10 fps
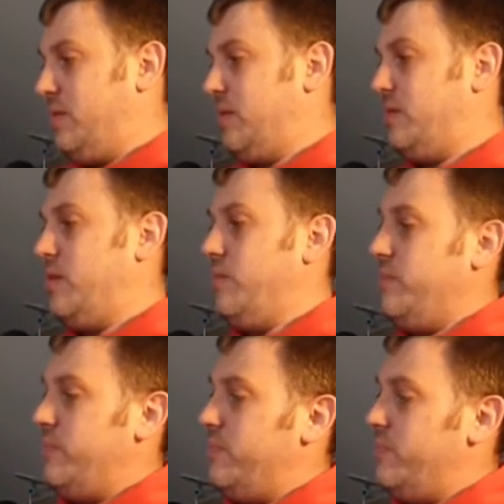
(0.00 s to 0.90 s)
So
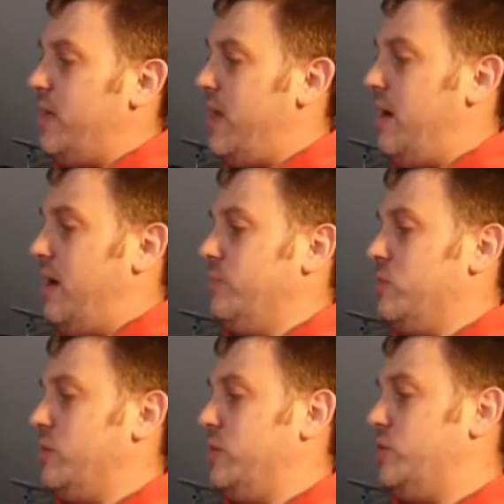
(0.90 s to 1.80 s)
yeah, I'm
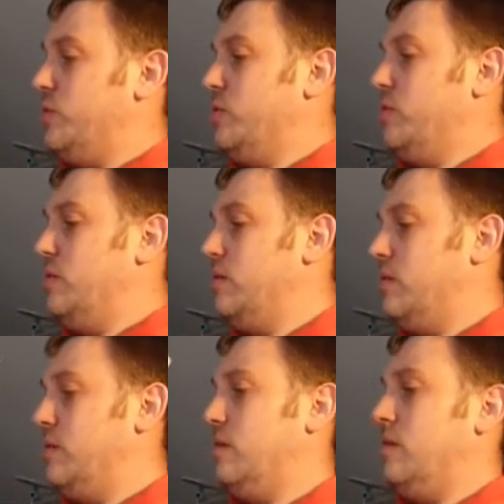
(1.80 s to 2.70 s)
not quite sure.
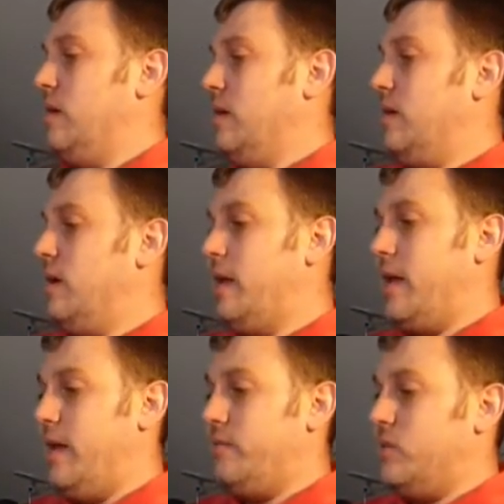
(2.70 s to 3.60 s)
I'm
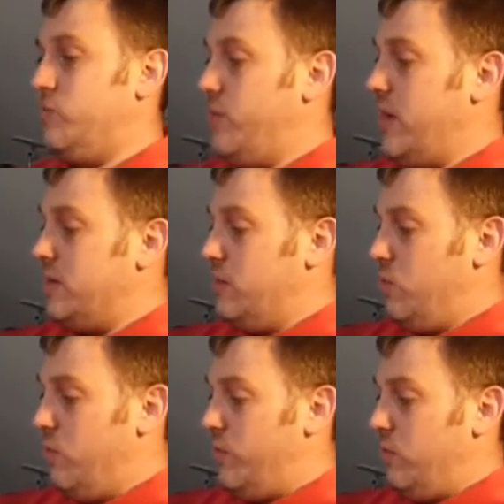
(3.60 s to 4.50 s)
going to have to read an
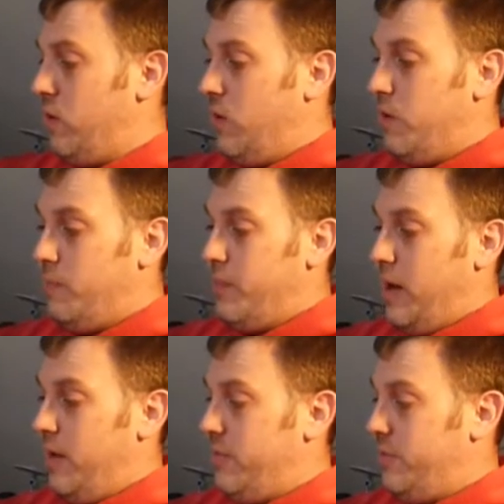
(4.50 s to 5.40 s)
awful lot,
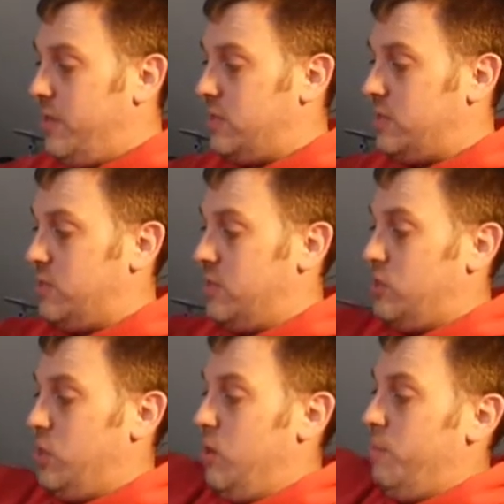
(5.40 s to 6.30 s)
but this, the
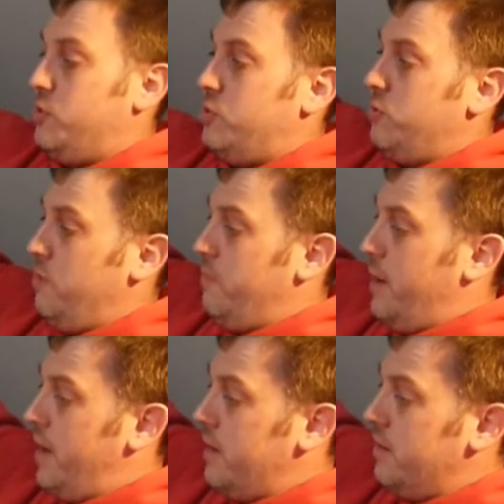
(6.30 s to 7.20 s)
top, the strong
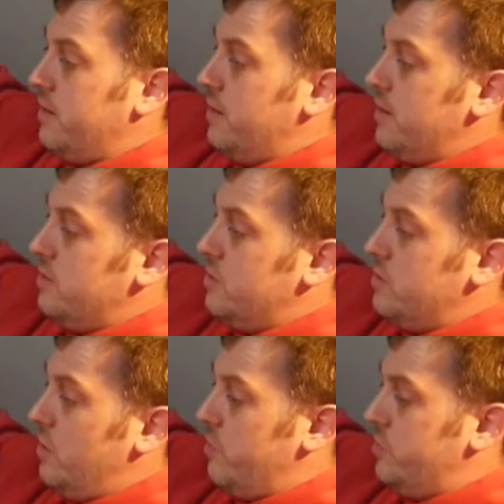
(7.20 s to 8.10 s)
back, does
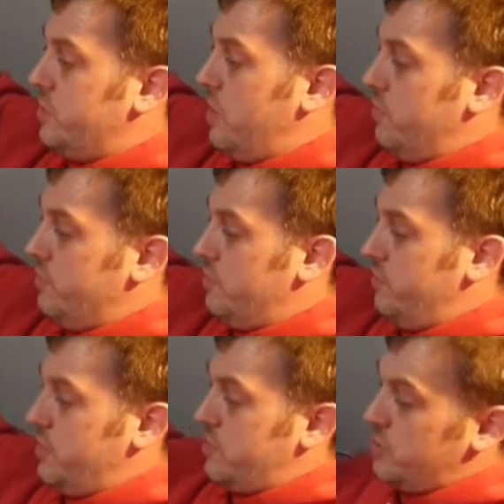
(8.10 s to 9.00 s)
not want to go onto the
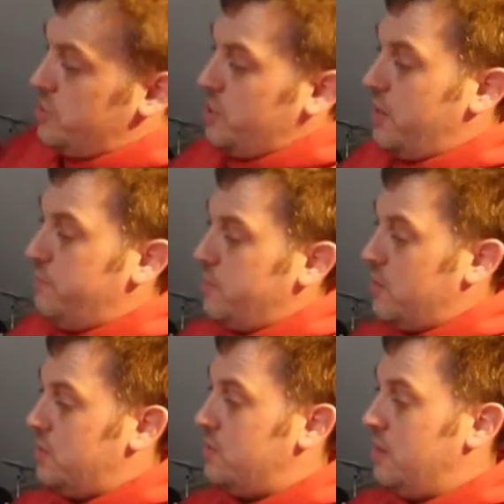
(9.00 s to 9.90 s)
rest of the ship
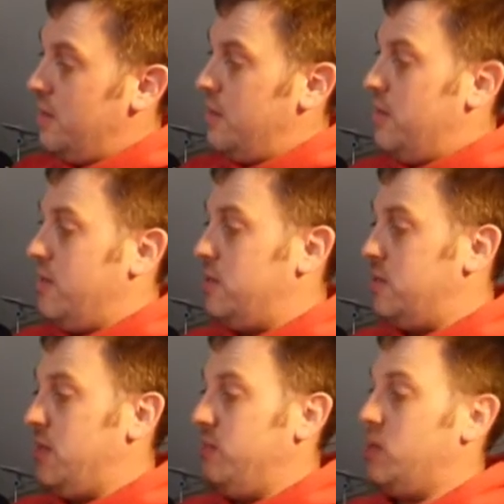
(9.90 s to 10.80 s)
because it
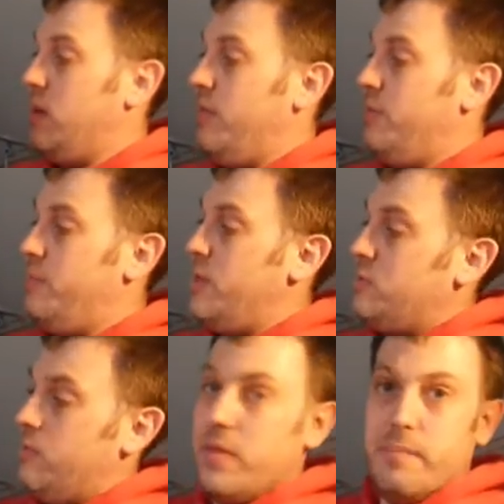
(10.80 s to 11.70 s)
seems like the
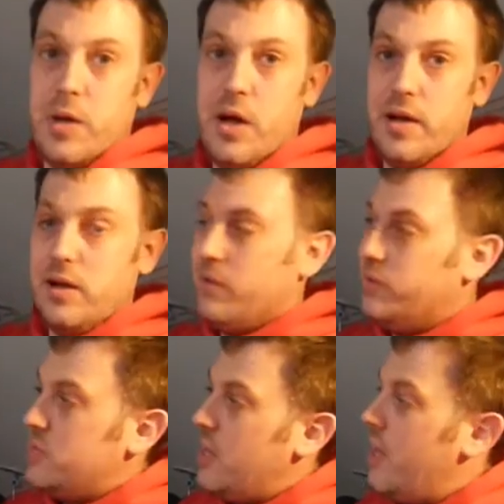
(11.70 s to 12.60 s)
bits where the
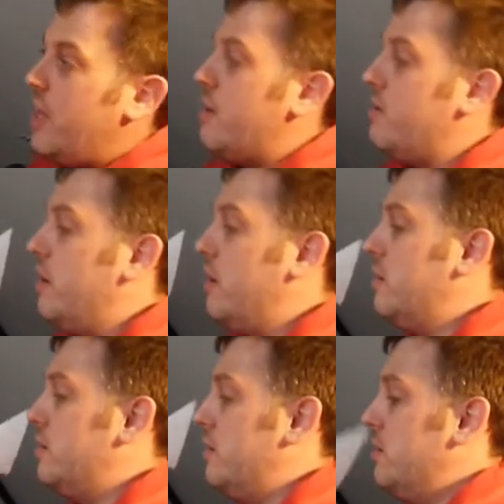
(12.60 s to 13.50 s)
pylons here
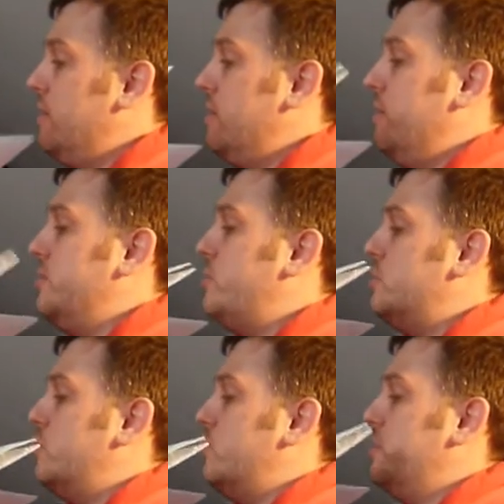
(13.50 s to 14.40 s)
are
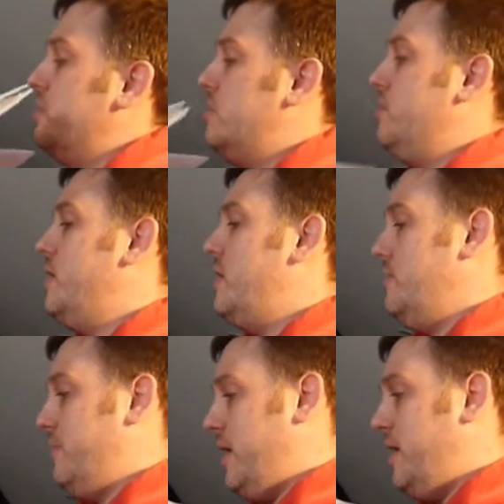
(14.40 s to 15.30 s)
just wasn't really
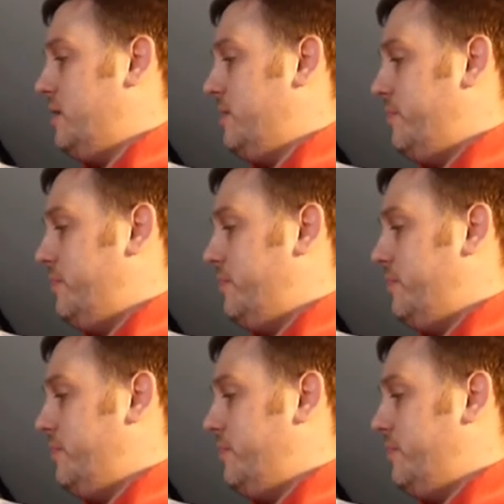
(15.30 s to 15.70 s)
made to